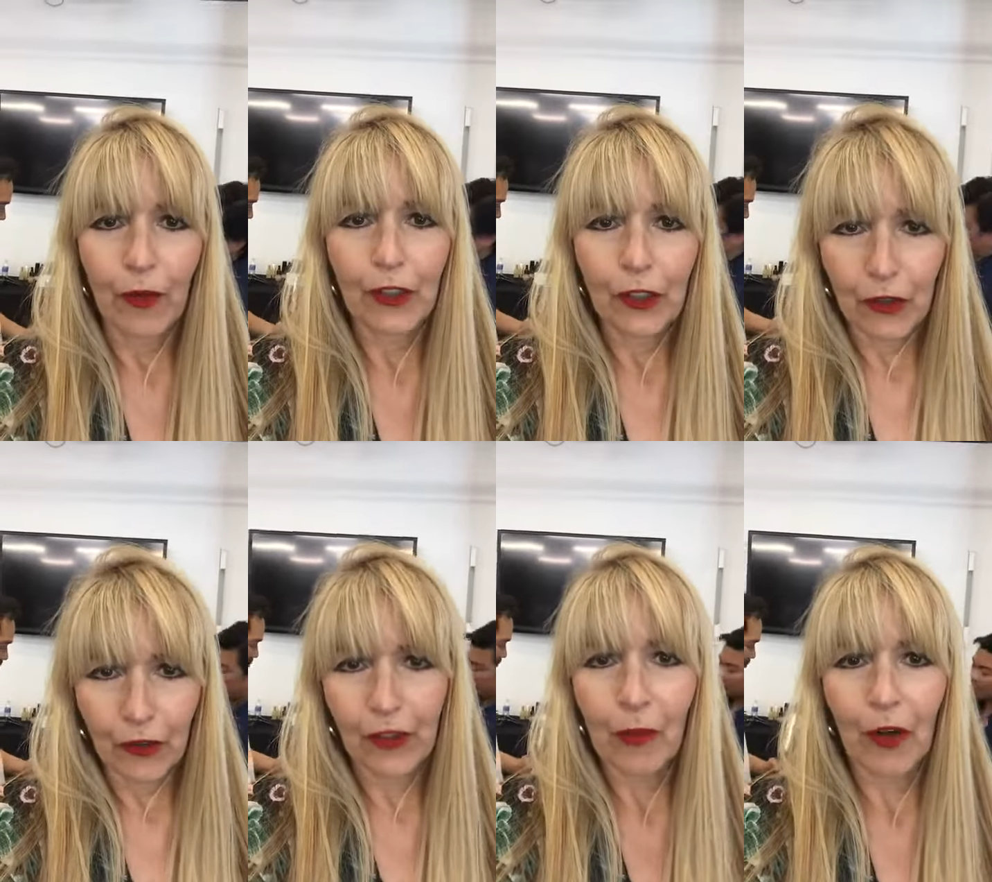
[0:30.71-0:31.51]
when you
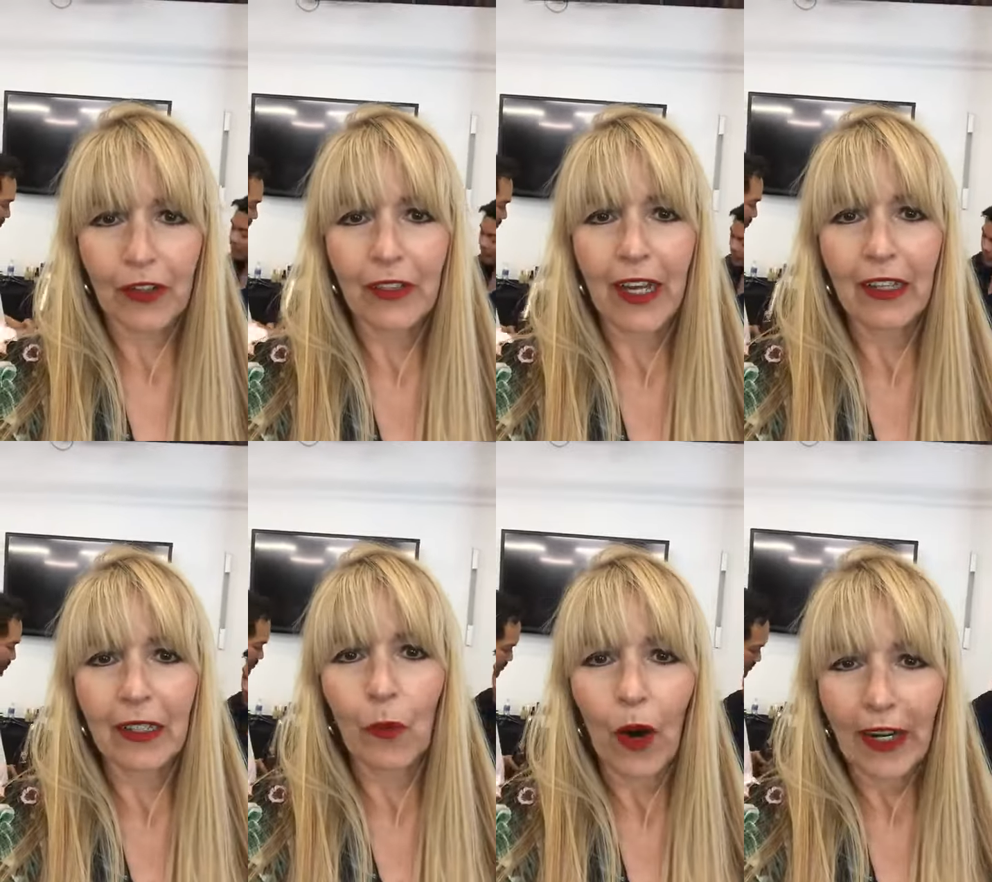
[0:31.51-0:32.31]
use the Marcel
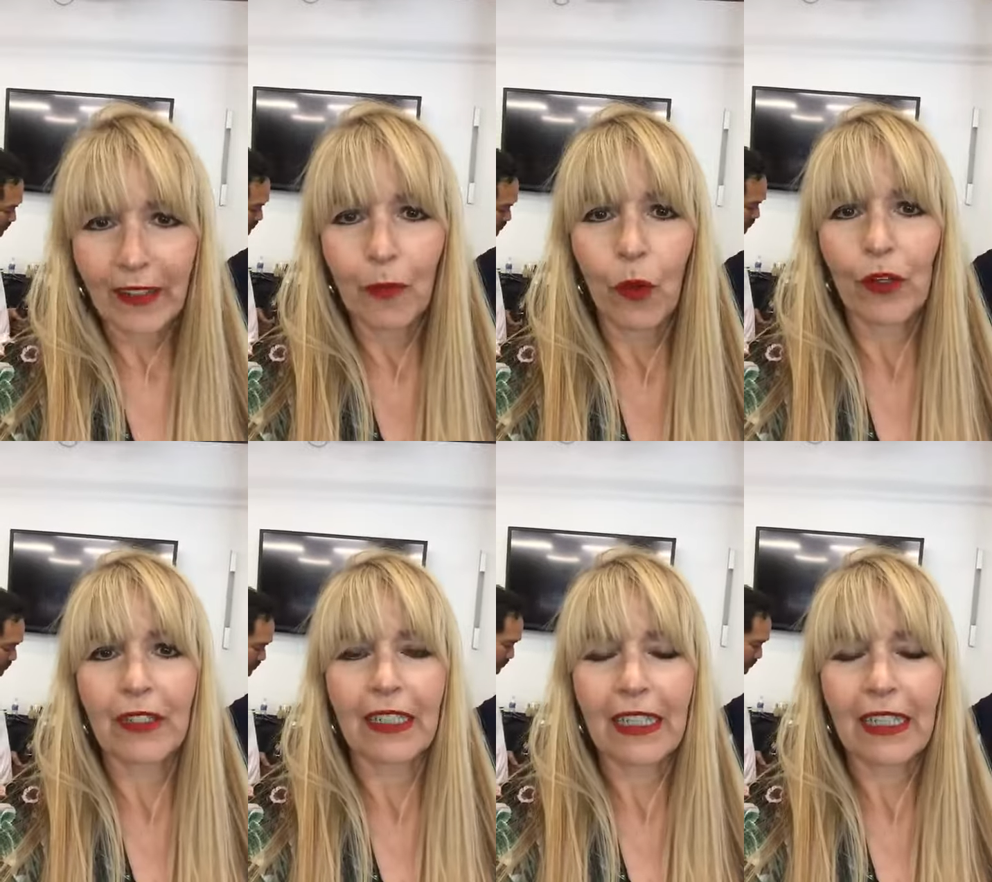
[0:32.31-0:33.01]
and why it's important to